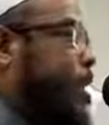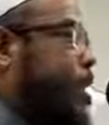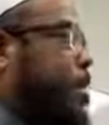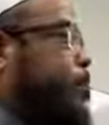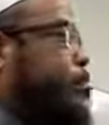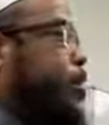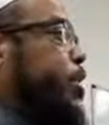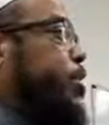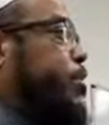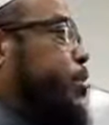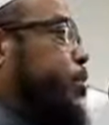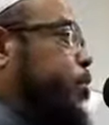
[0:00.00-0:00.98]
and I break
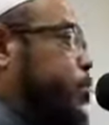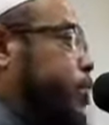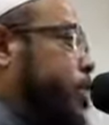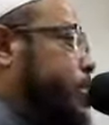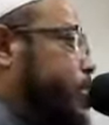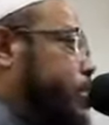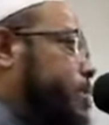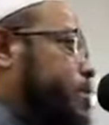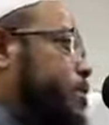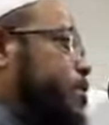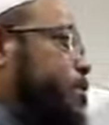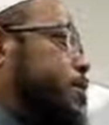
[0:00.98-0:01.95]
your, your window,
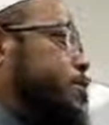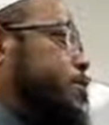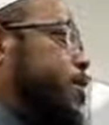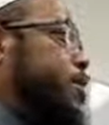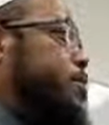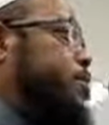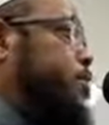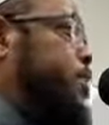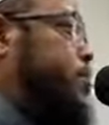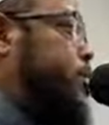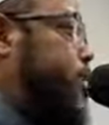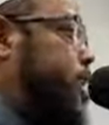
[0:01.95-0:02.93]
right, in your,
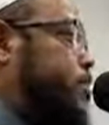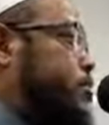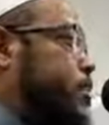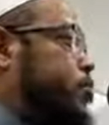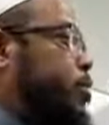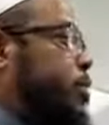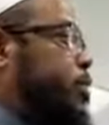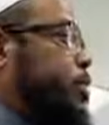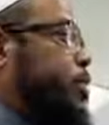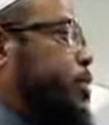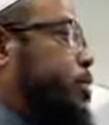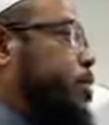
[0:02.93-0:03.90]
in your house, I break your
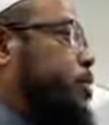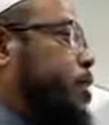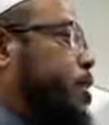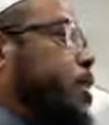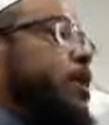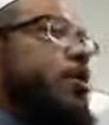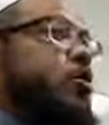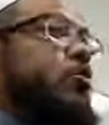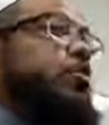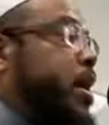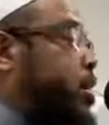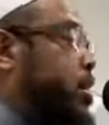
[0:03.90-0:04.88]
window, you
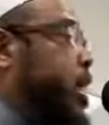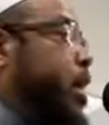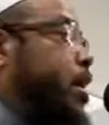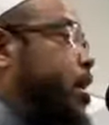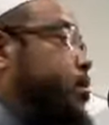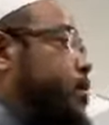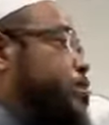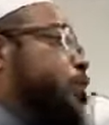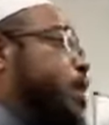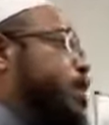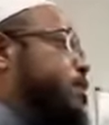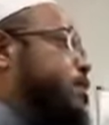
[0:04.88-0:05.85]
better not come and
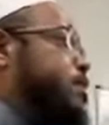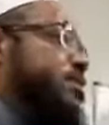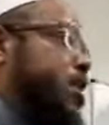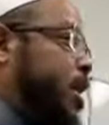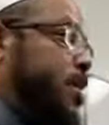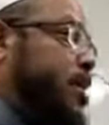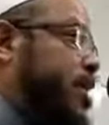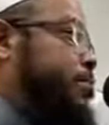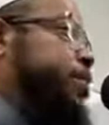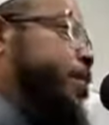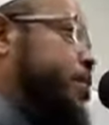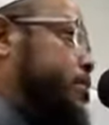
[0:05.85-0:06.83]
try to, try to get
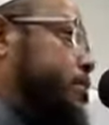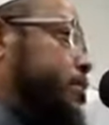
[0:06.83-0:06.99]
me